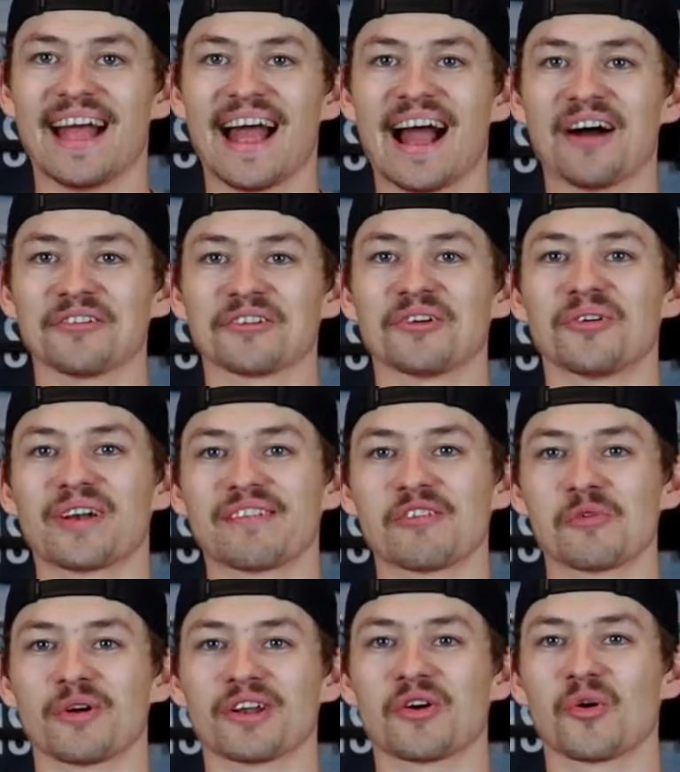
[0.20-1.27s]
How's it going,
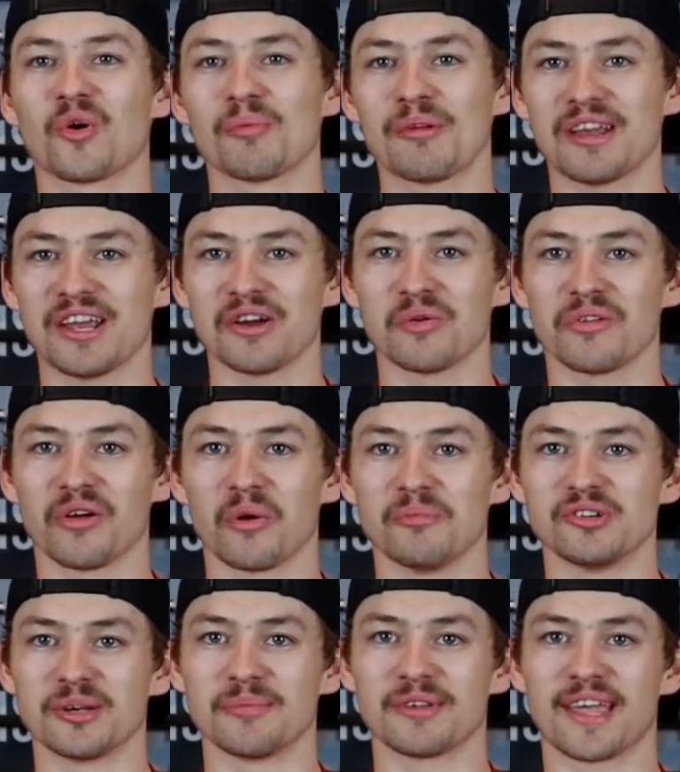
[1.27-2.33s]
everyone? Corbin here with Home
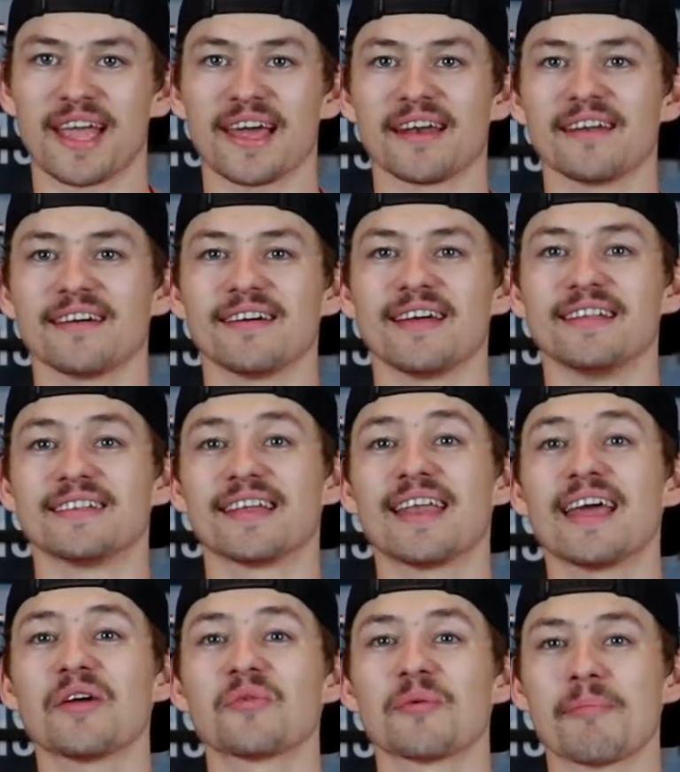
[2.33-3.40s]
Gyms Canada, and
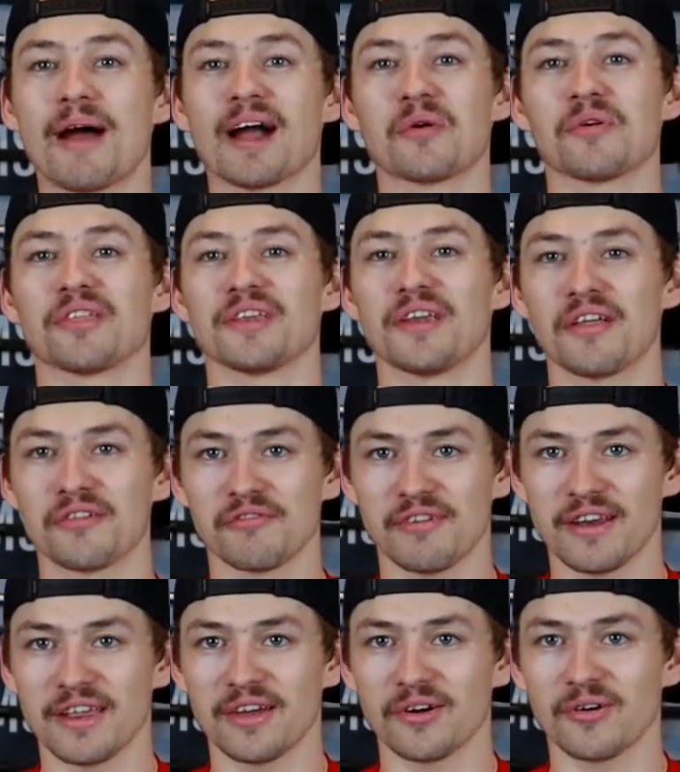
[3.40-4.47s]
today we're back with another
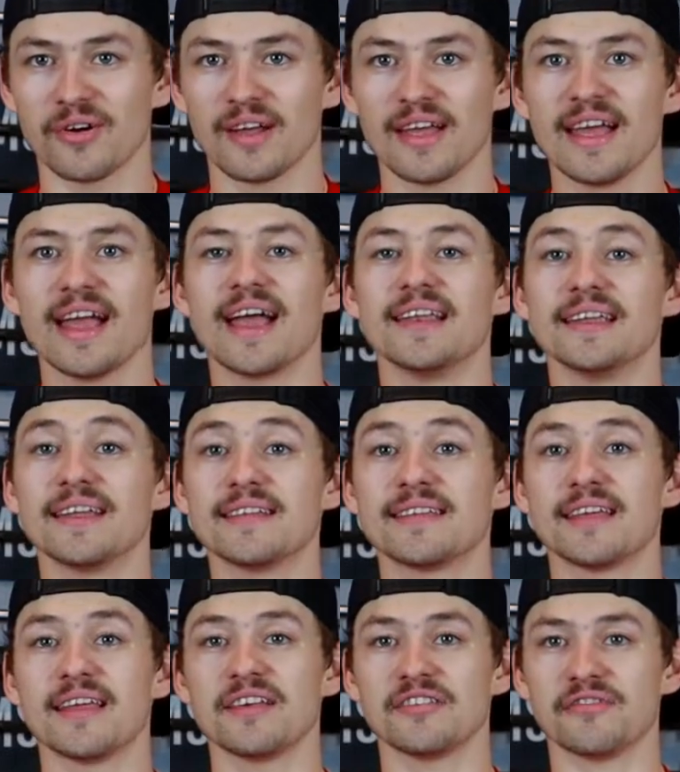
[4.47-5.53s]
video. And in
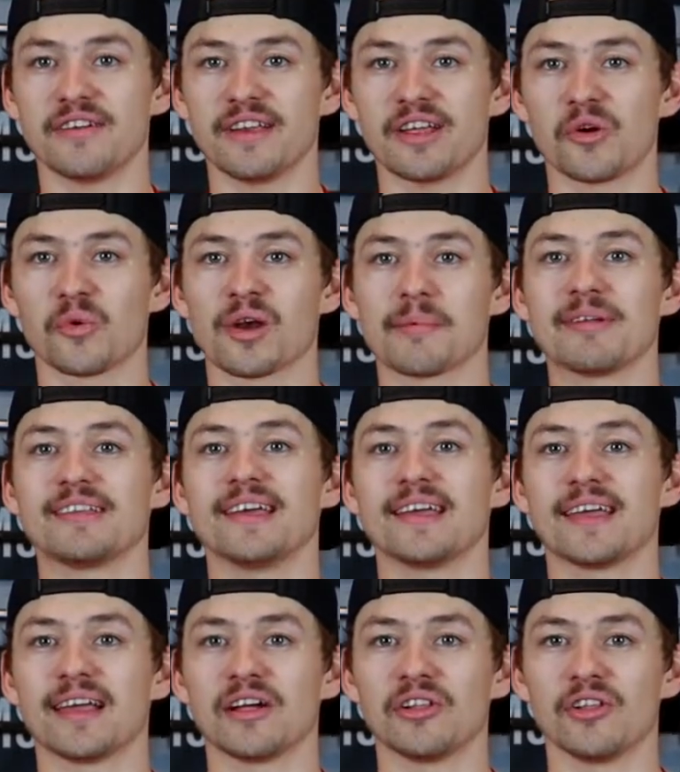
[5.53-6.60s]
today's video, we're gonna be
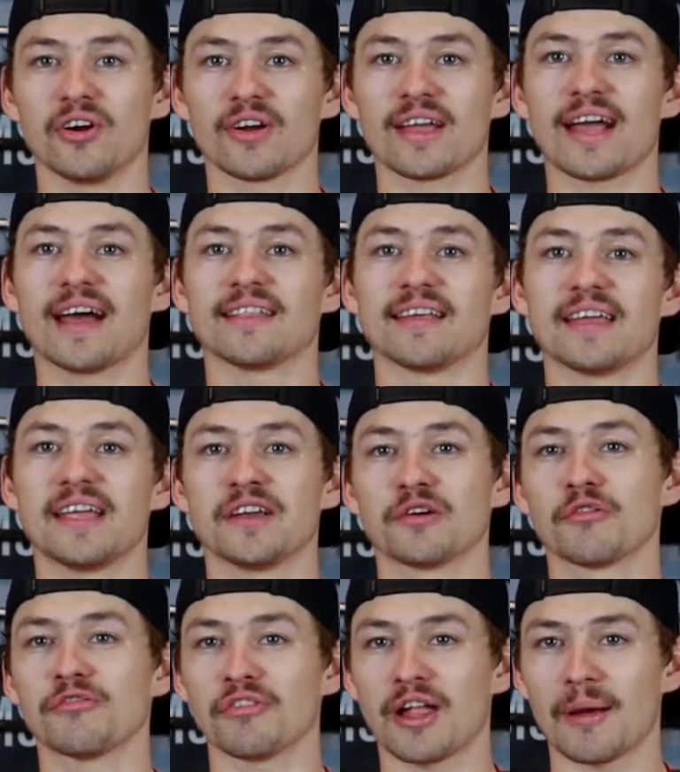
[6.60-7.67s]
taking a look at the
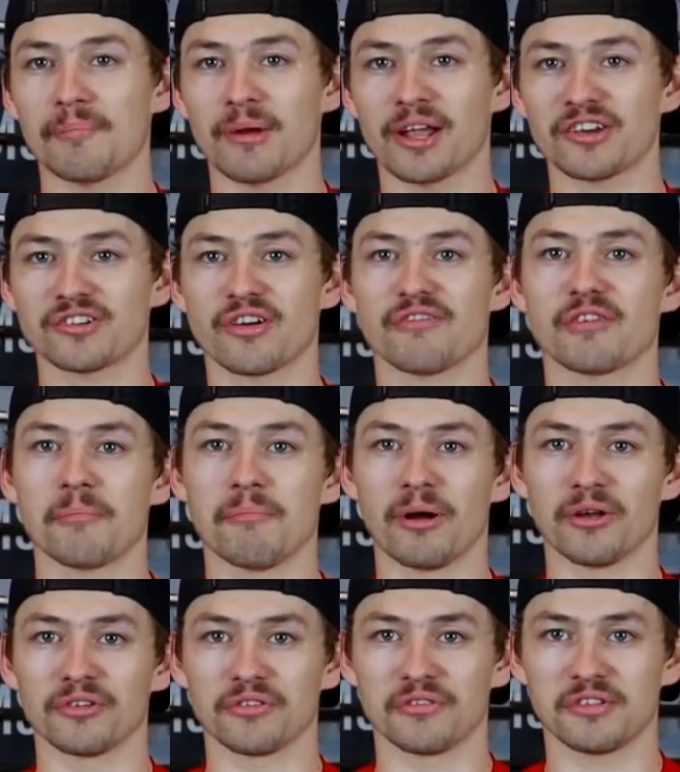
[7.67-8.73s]
Hero Flat Bench from
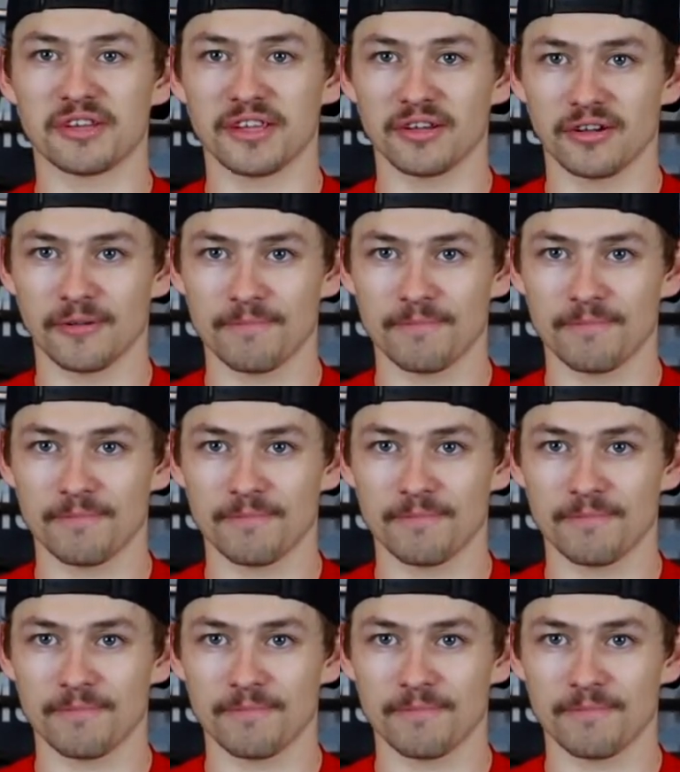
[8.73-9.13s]
Bells of Steel.